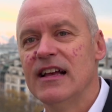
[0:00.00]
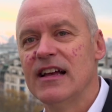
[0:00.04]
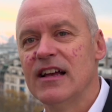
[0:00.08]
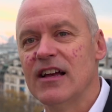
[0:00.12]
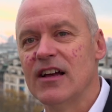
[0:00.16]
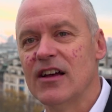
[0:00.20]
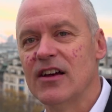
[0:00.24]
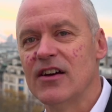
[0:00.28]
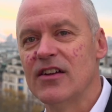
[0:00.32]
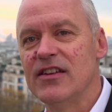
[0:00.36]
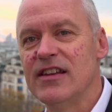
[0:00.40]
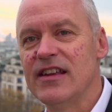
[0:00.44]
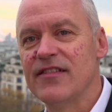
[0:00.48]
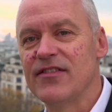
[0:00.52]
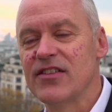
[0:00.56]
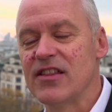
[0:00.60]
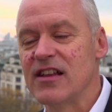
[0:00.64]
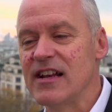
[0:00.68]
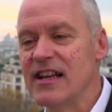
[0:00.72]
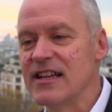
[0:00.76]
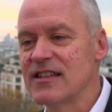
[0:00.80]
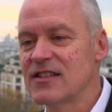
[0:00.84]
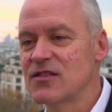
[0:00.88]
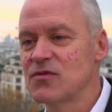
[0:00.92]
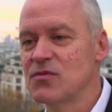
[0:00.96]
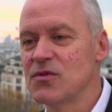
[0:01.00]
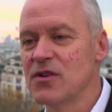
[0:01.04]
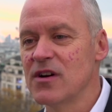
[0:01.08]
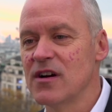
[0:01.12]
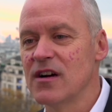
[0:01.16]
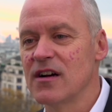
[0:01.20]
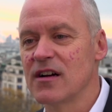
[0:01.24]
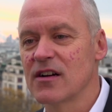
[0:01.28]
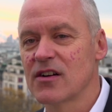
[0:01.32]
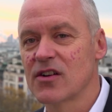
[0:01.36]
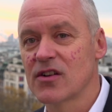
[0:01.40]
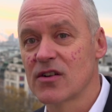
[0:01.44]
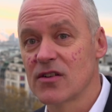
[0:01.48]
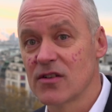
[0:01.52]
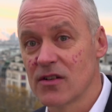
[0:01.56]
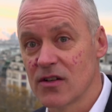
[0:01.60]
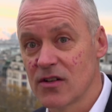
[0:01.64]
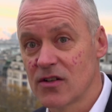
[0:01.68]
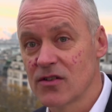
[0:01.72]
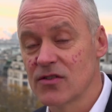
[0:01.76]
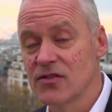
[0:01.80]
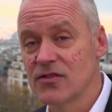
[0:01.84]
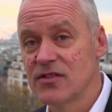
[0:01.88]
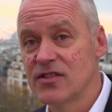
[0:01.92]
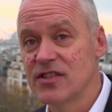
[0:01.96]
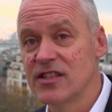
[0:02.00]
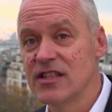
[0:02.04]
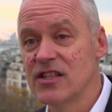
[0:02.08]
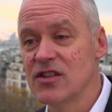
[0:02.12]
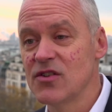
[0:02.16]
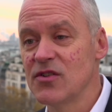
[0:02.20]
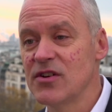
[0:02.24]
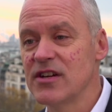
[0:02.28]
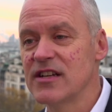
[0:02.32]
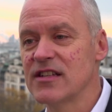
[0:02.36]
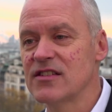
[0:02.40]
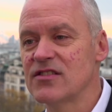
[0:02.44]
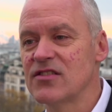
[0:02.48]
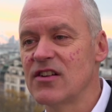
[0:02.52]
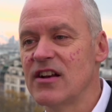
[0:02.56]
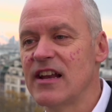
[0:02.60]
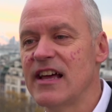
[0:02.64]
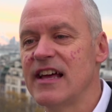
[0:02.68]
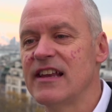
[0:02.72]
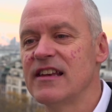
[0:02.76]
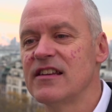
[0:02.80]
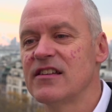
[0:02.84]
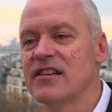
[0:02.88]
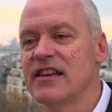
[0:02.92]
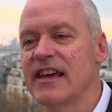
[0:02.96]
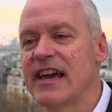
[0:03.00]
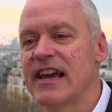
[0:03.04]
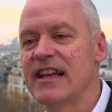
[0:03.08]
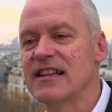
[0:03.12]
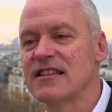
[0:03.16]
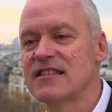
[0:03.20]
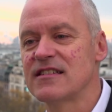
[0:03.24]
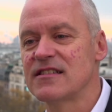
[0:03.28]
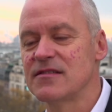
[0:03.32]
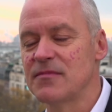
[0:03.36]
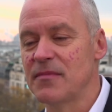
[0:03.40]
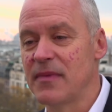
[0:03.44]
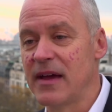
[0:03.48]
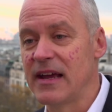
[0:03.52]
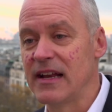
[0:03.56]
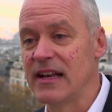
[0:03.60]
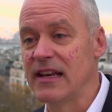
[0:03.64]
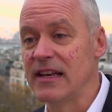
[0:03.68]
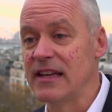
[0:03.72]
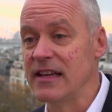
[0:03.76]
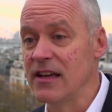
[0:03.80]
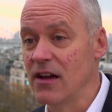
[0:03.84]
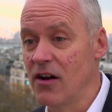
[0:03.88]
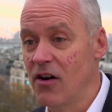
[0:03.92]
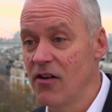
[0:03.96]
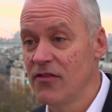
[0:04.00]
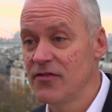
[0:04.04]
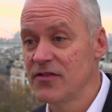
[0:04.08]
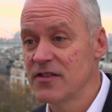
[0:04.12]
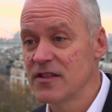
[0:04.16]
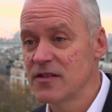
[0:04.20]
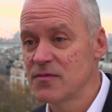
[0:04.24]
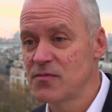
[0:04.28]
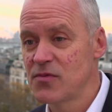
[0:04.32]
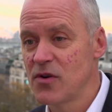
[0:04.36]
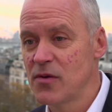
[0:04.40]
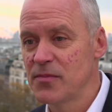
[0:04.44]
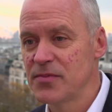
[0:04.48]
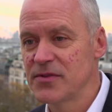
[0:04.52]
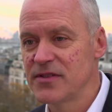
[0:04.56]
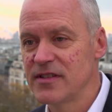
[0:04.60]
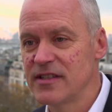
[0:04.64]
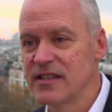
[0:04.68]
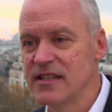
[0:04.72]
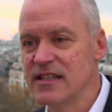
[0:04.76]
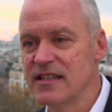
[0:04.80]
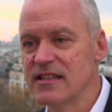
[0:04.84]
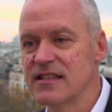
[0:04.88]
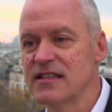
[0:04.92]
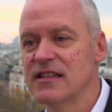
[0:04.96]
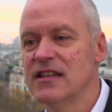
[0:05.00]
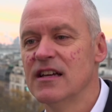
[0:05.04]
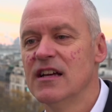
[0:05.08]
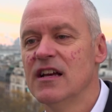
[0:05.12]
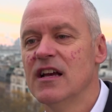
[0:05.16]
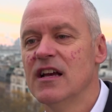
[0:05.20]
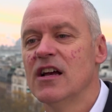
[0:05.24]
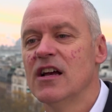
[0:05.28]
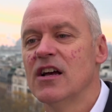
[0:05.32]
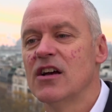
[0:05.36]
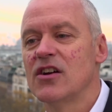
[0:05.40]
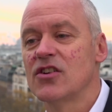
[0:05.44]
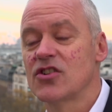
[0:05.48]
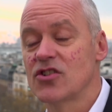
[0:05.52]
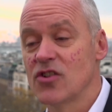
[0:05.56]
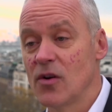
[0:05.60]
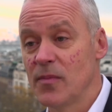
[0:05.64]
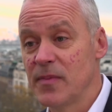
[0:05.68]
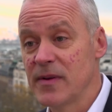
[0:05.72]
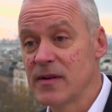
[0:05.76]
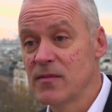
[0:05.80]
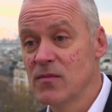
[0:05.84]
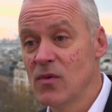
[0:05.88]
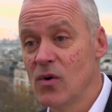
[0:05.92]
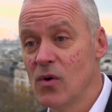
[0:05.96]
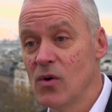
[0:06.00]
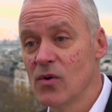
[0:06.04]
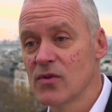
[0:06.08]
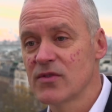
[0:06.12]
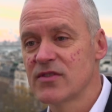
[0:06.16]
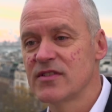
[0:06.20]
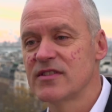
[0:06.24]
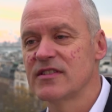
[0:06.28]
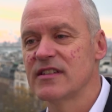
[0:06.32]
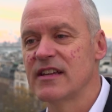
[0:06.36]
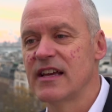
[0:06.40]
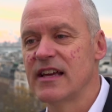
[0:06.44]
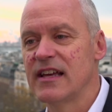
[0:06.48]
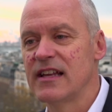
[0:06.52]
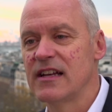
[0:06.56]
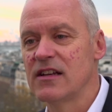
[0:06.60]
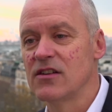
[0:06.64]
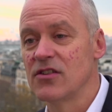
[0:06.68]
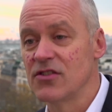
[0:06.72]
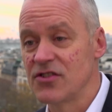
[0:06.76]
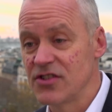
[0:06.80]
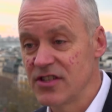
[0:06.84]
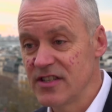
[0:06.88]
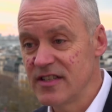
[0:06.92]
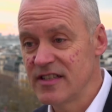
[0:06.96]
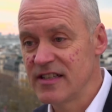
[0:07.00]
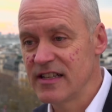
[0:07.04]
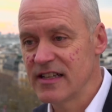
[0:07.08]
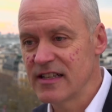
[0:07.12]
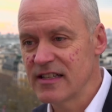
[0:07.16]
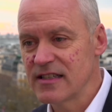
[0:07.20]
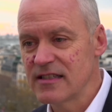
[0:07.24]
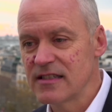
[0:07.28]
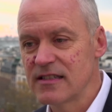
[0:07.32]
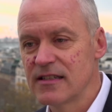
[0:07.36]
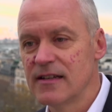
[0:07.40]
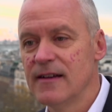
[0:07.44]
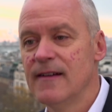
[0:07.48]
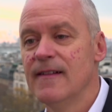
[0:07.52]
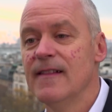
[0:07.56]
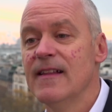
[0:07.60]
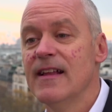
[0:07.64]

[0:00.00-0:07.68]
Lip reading: Nevertheless, we are continuing to lend against mainly office properties, shopping malls and logistics.